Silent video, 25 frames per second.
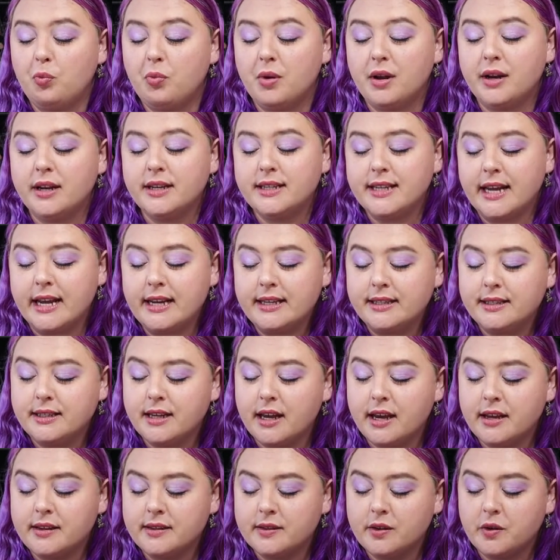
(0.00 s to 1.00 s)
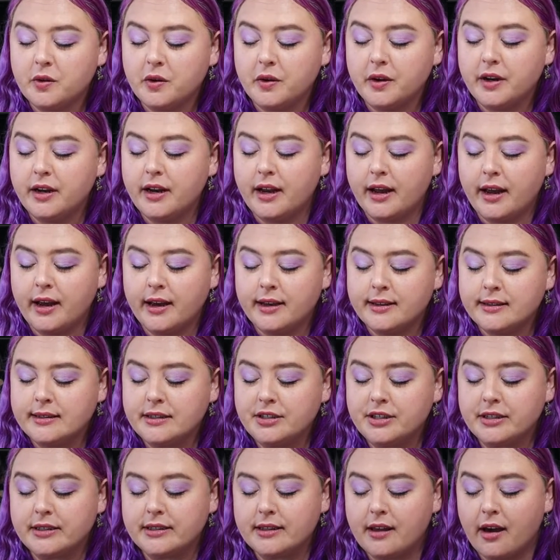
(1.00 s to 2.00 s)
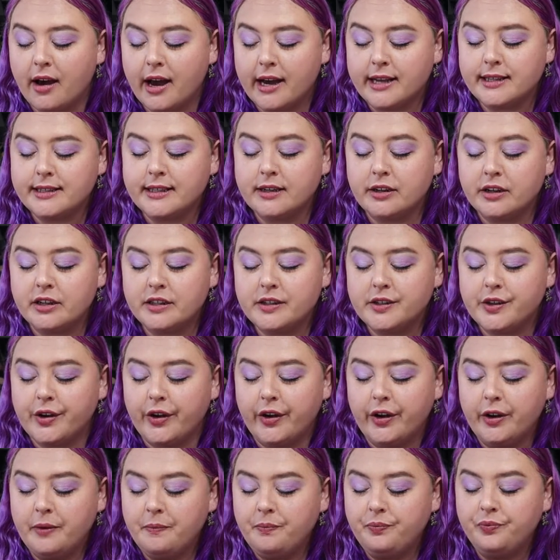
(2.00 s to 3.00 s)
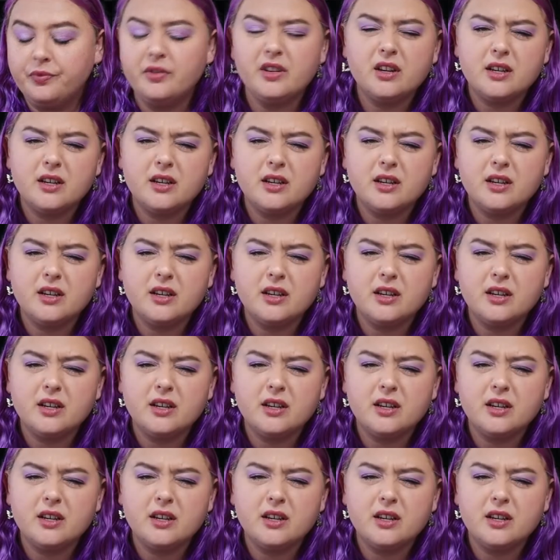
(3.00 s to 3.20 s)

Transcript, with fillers: better taste as good as just the icing on its own